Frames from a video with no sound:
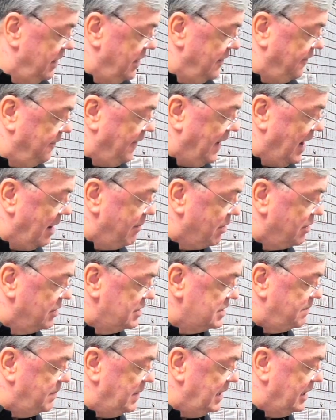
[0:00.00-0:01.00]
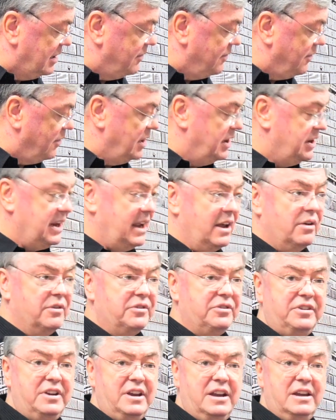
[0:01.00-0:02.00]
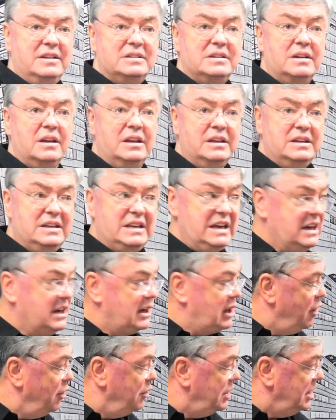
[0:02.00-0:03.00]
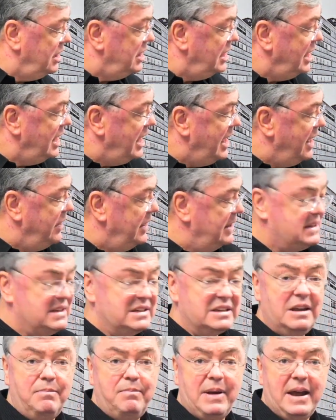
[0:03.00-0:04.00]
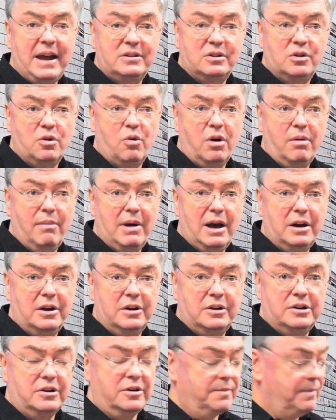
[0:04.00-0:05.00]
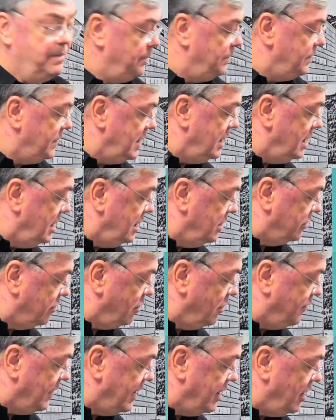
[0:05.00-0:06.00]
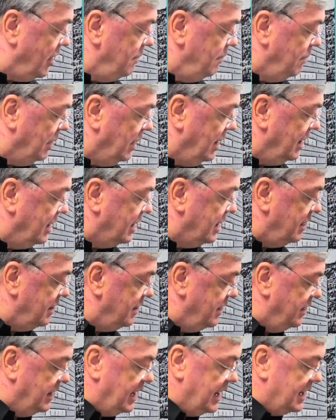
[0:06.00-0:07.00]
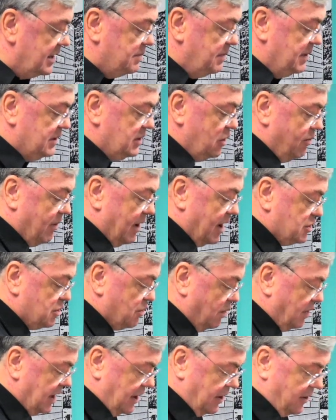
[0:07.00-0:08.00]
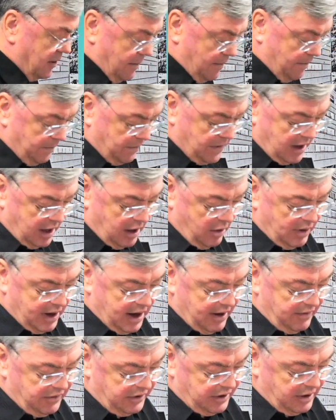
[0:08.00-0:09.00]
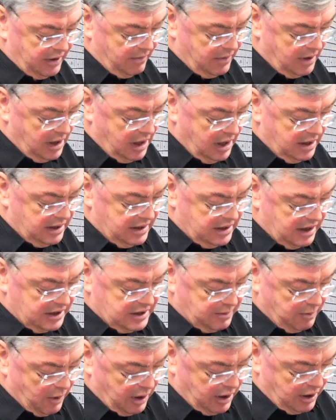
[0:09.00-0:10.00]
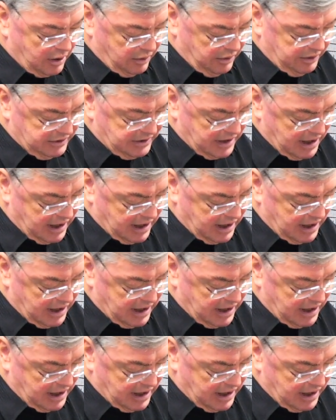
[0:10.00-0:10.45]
the fiber is being converted to LCs, decoded, and then sent back to our monitor. So if I unplug the XB2 module here, and we have some dust particles that